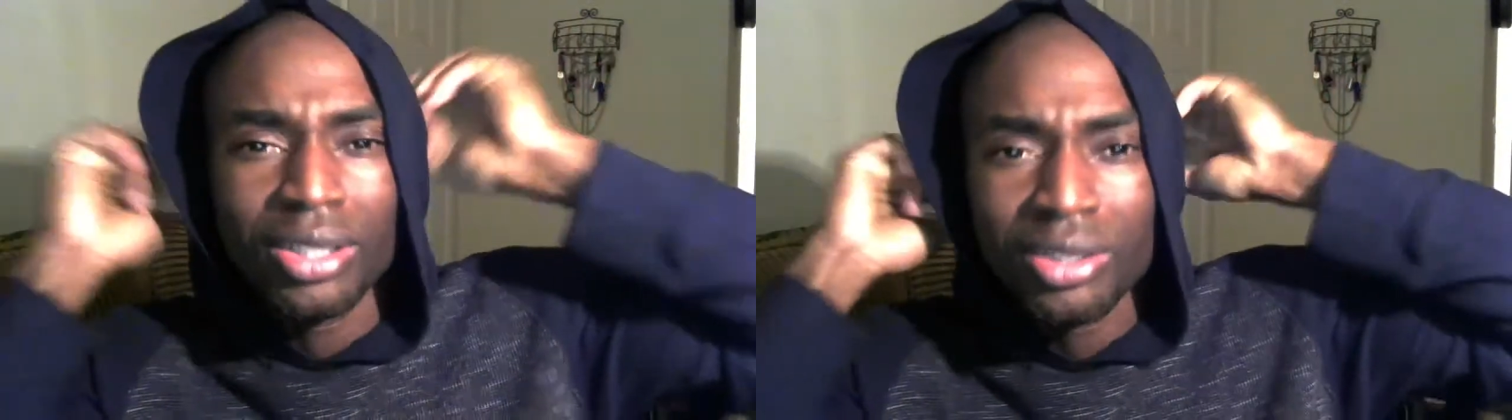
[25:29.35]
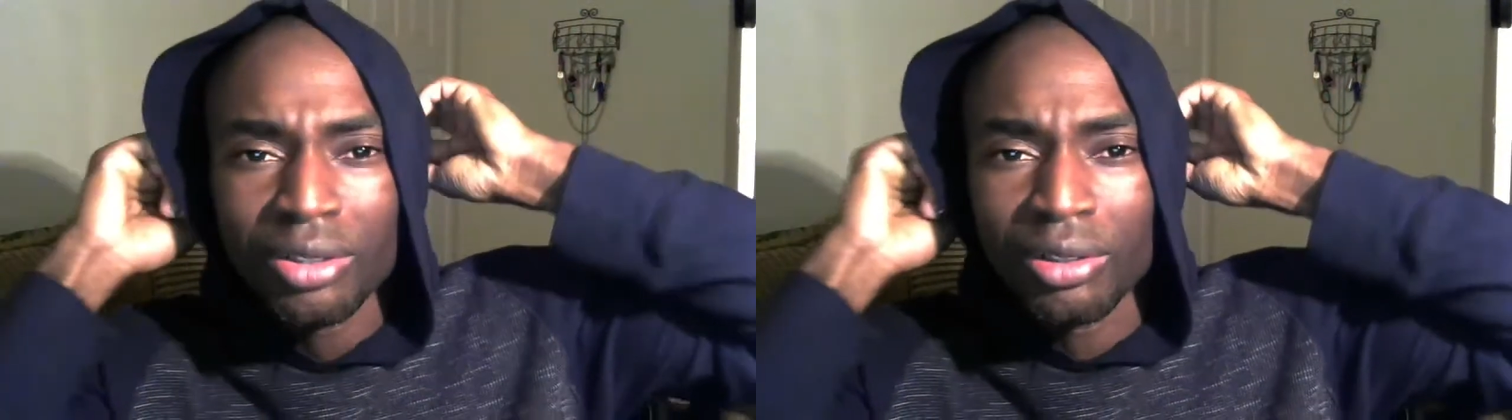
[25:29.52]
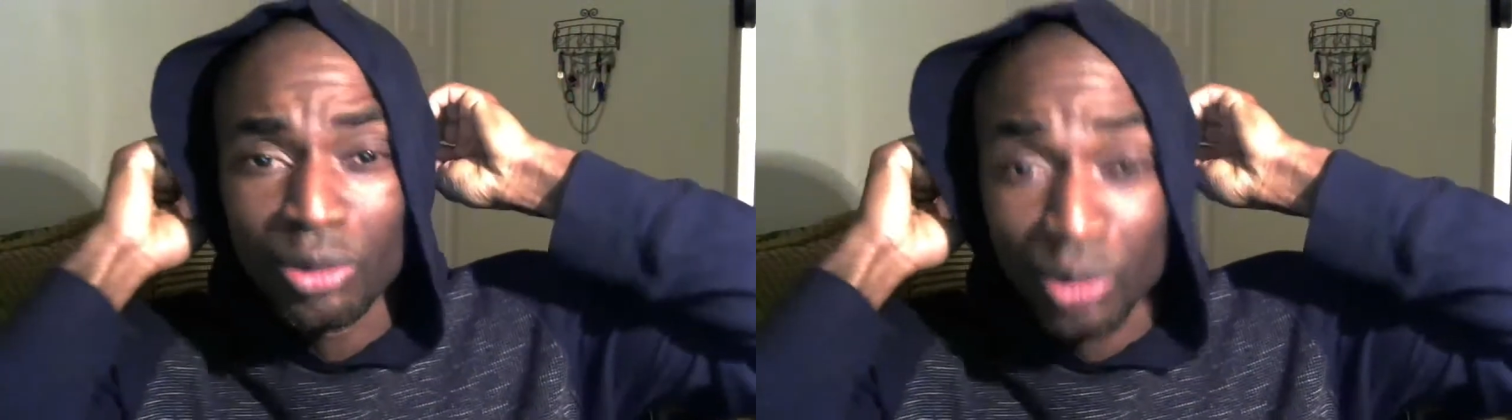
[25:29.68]
It's
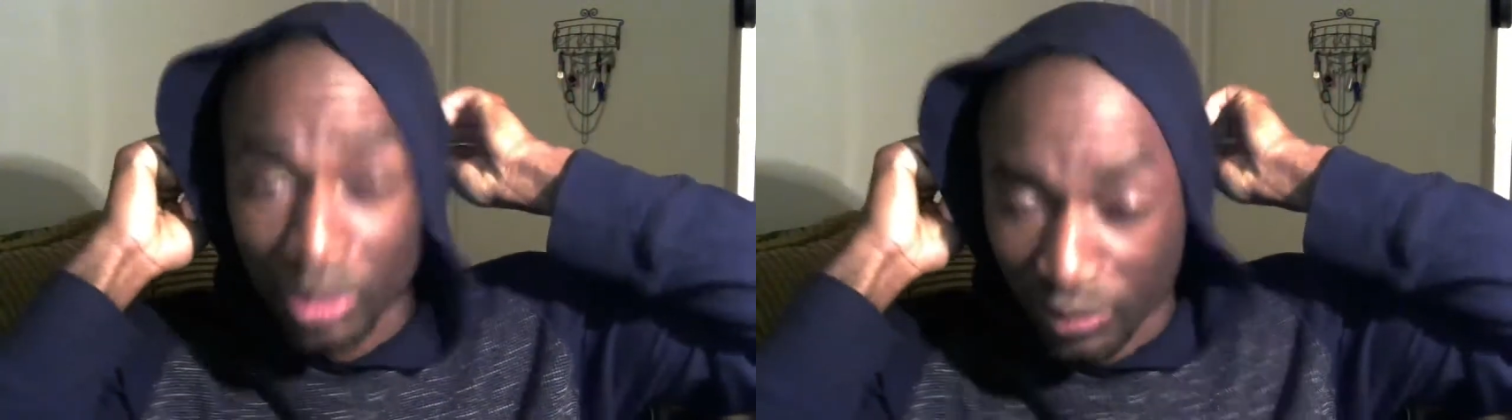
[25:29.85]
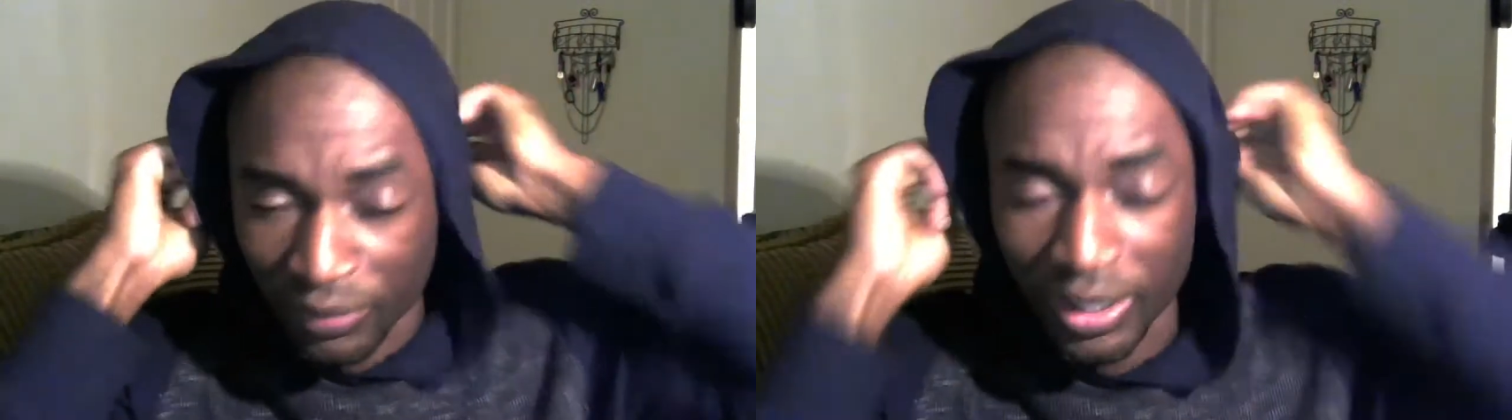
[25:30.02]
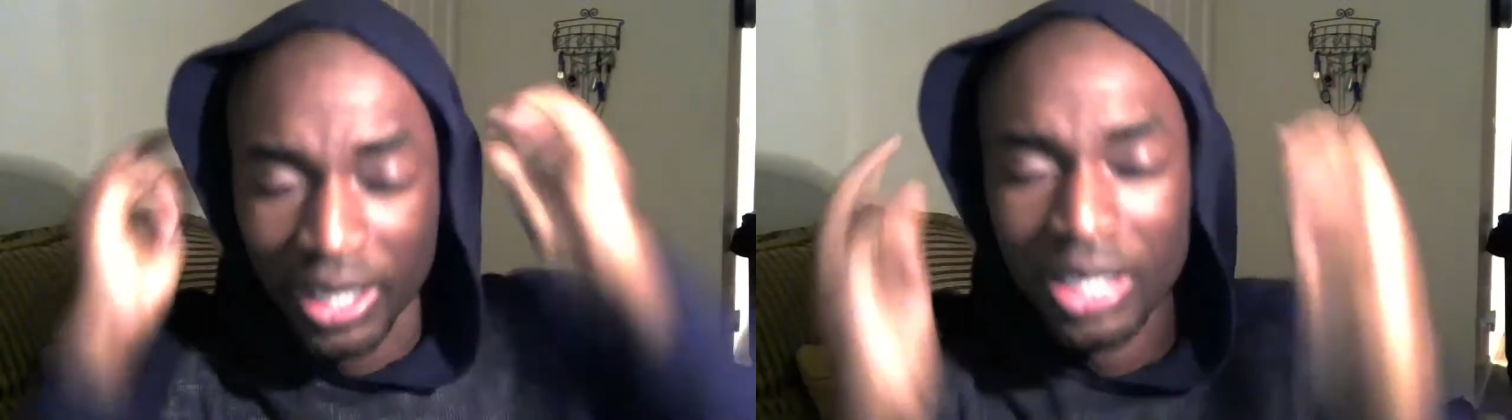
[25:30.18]
a losing
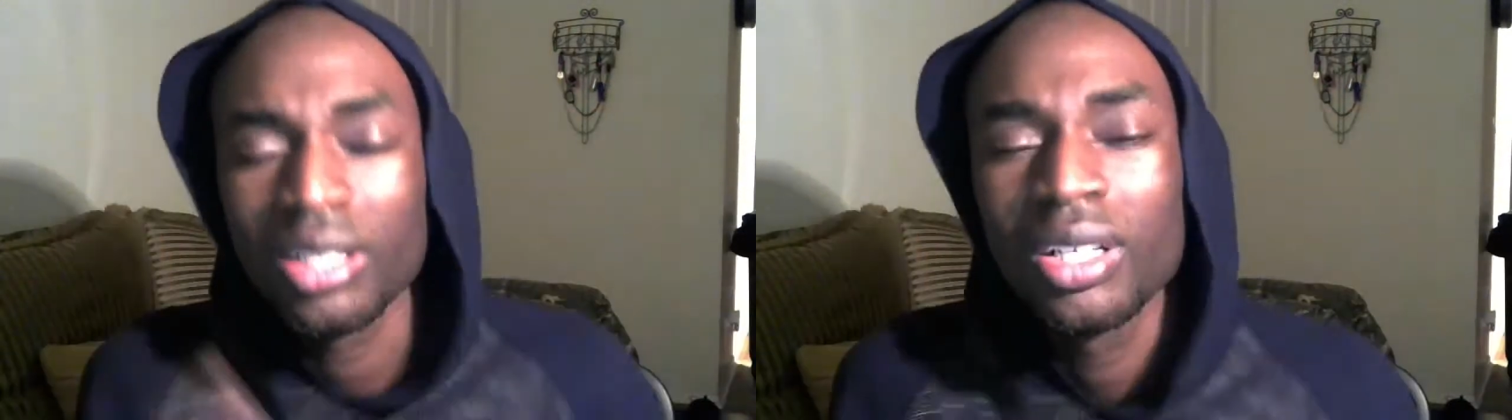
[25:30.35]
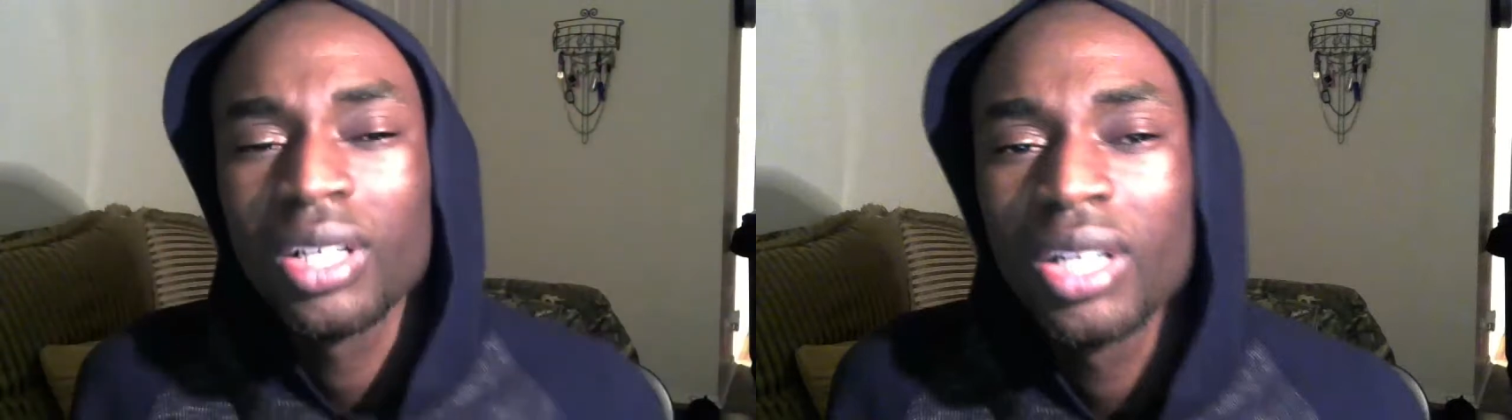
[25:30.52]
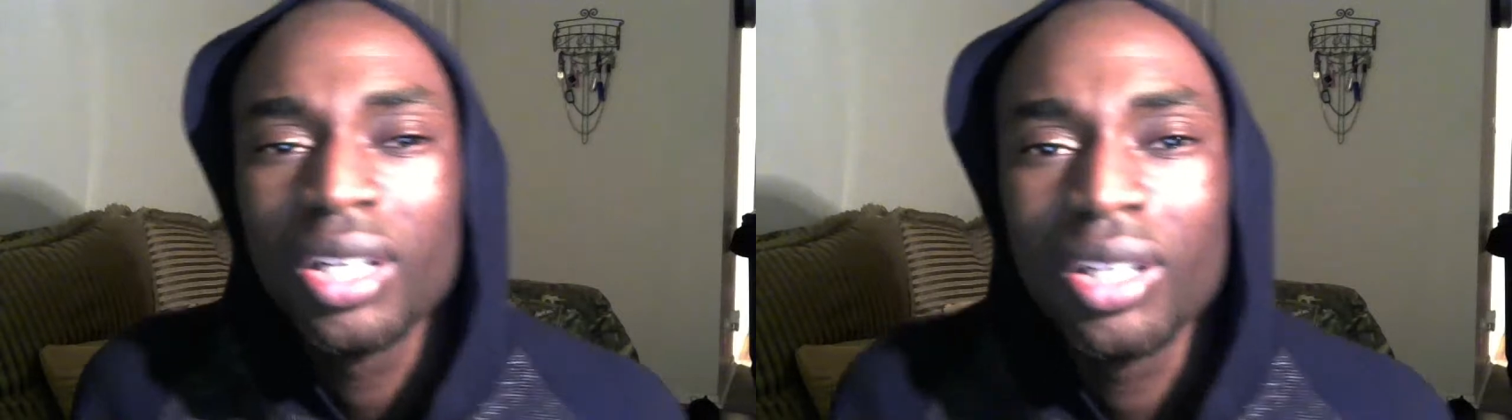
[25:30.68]
fight,
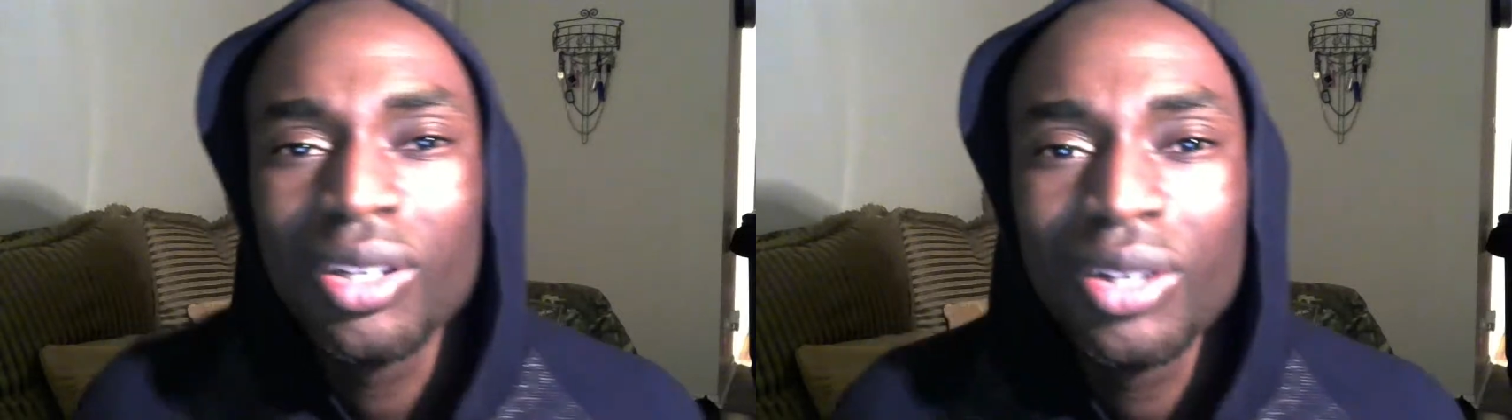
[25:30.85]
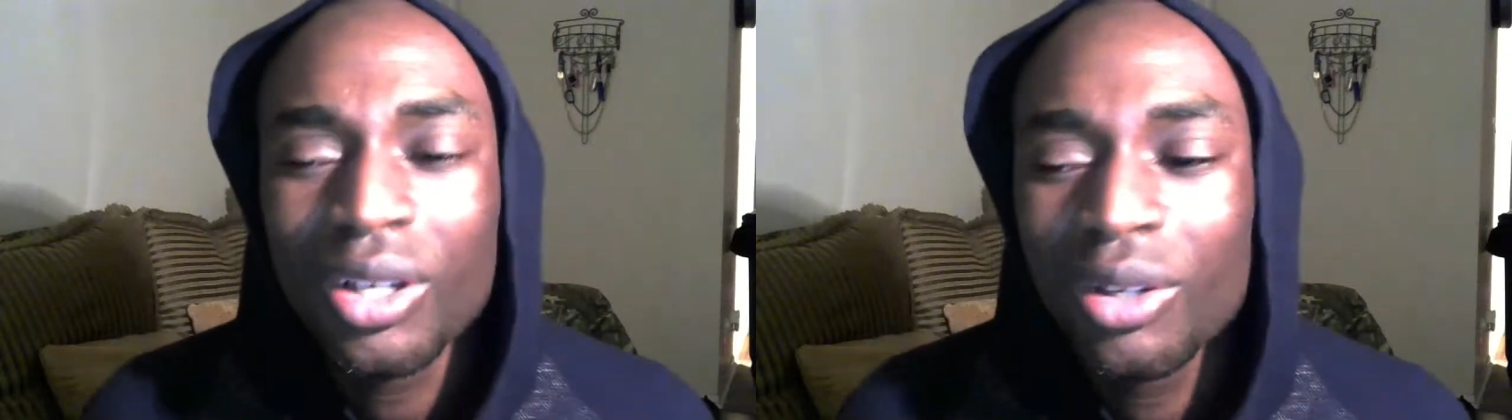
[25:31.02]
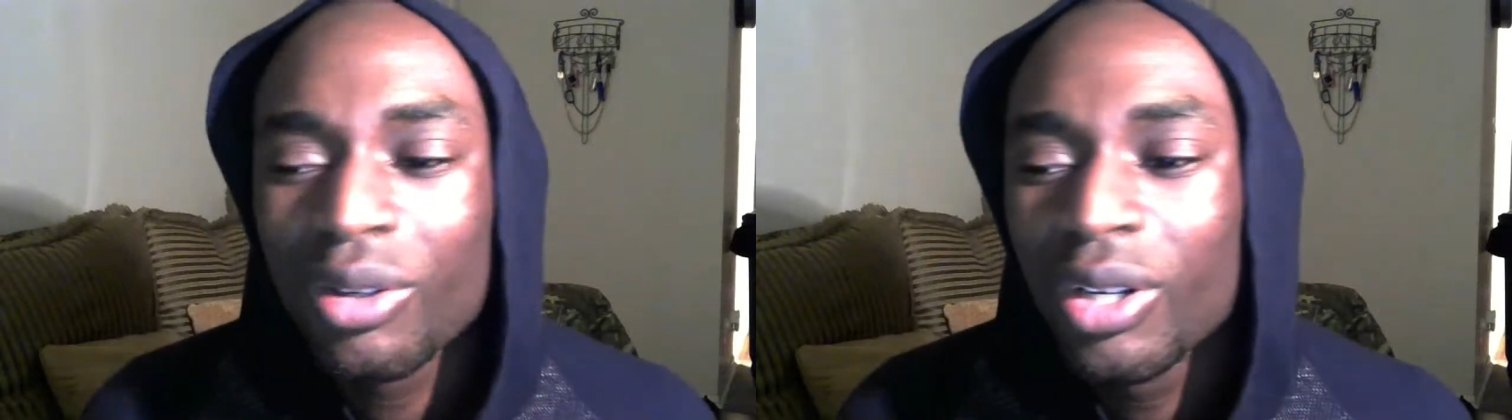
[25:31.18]
you
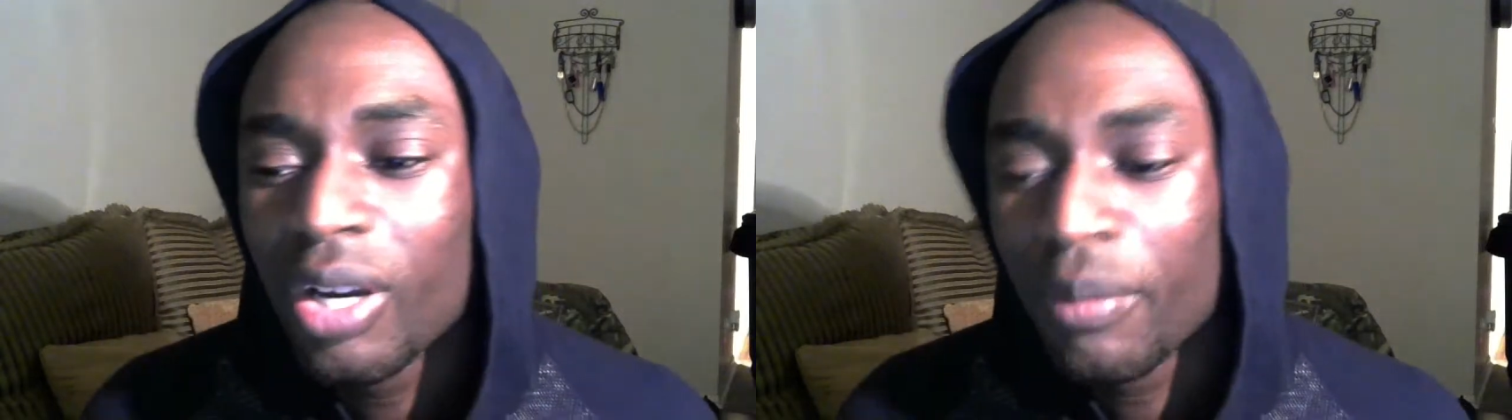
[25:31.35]
know.